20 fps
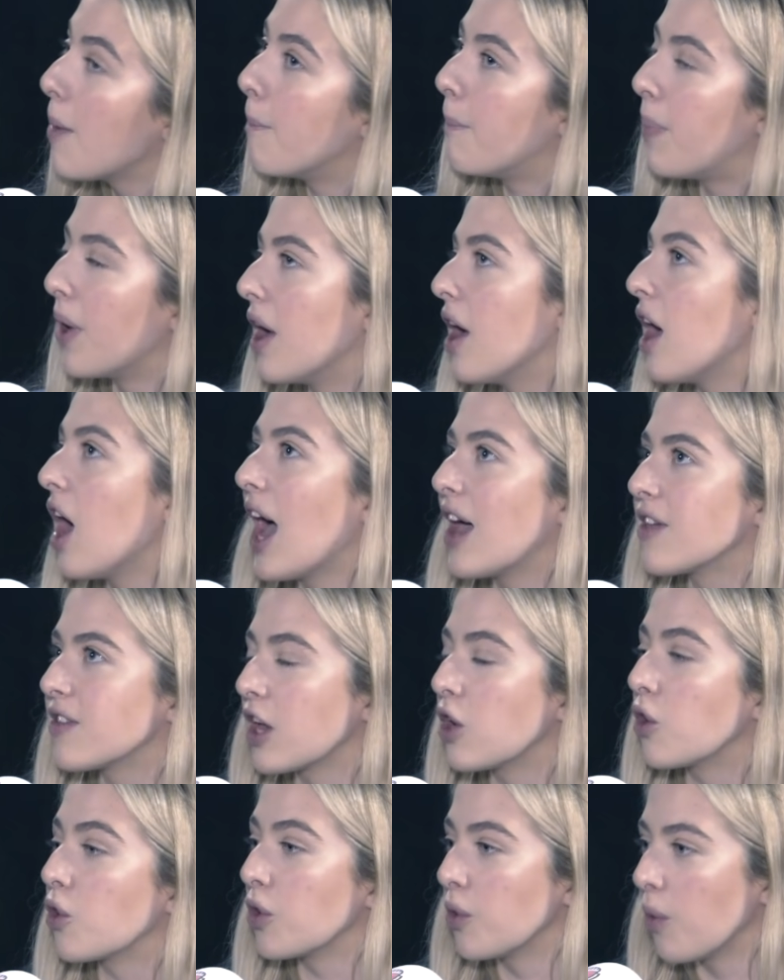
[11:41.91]
But as
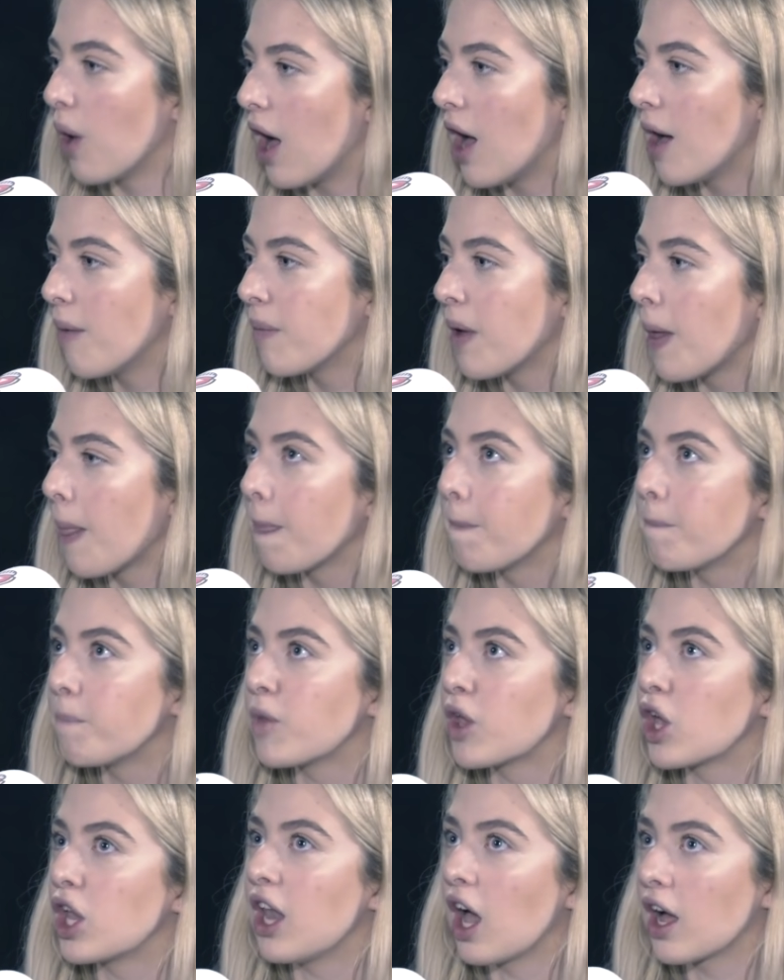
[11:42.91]
I grew up,
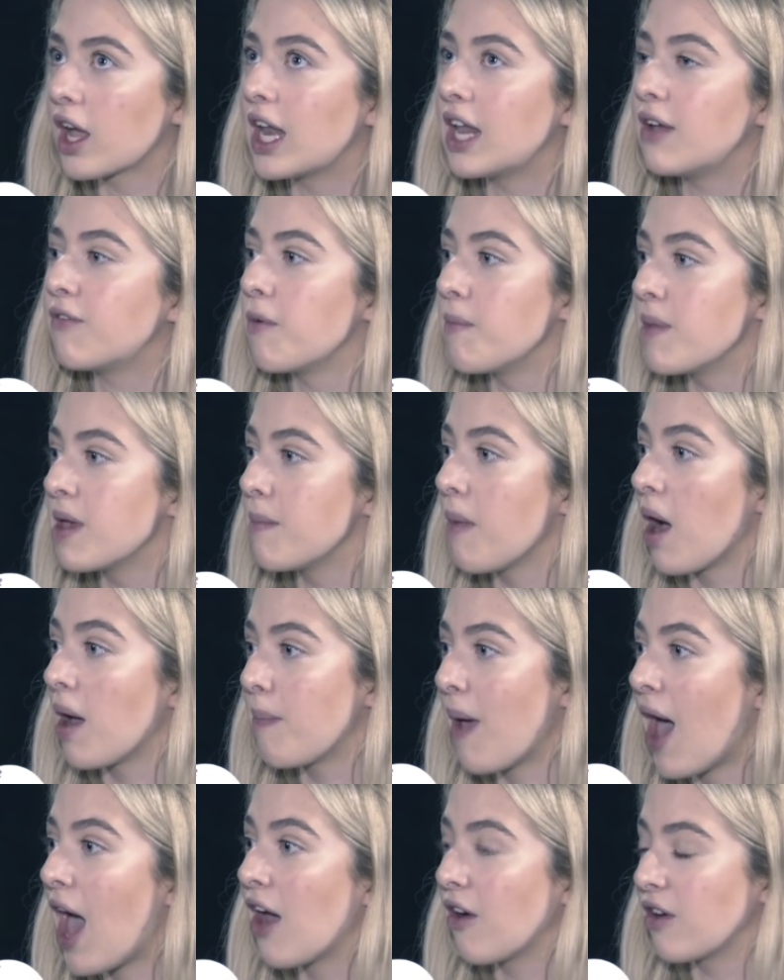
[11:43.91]
luckily for me, my
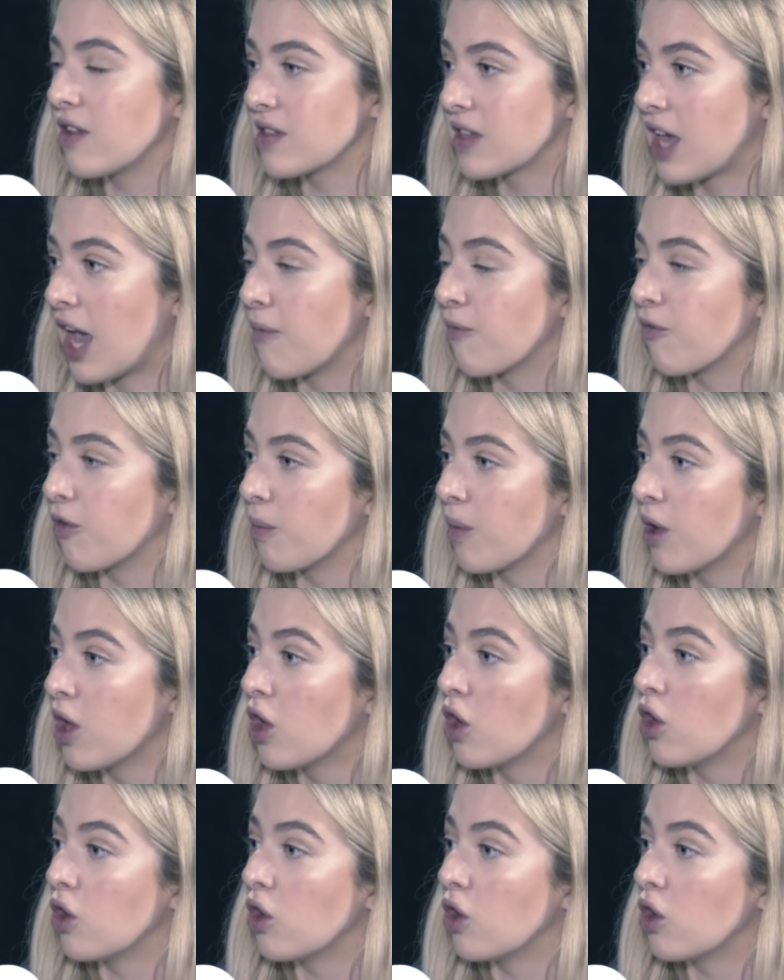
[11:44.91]
parents came from